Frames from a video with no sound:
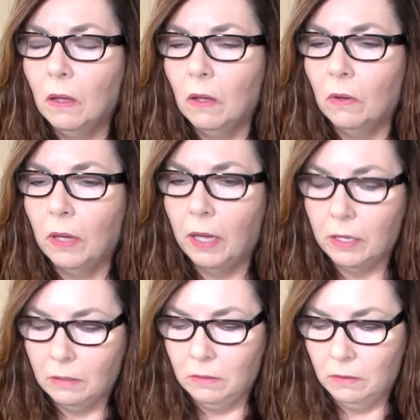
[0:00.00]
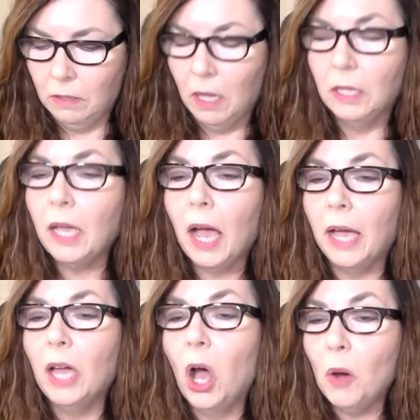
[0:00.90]
Okay. Yeah,
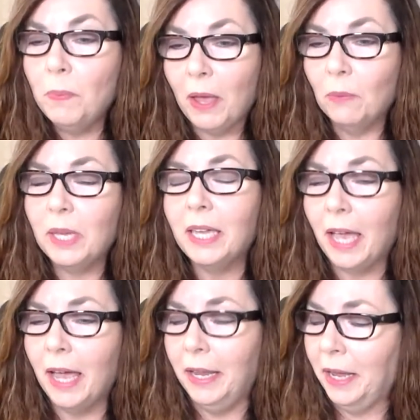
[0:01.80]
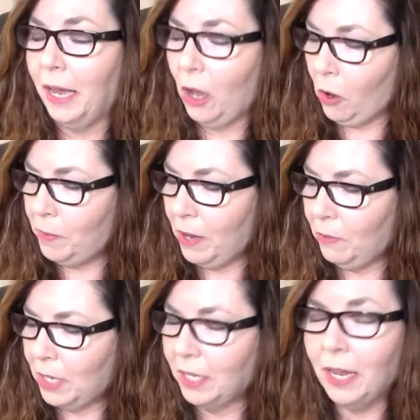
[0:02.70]
I hope that we can. I hope that
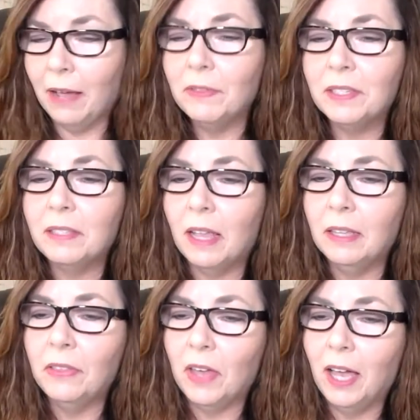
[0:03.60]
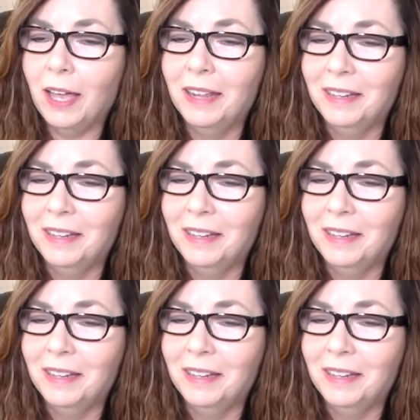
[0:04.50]
we can have the Stellathon.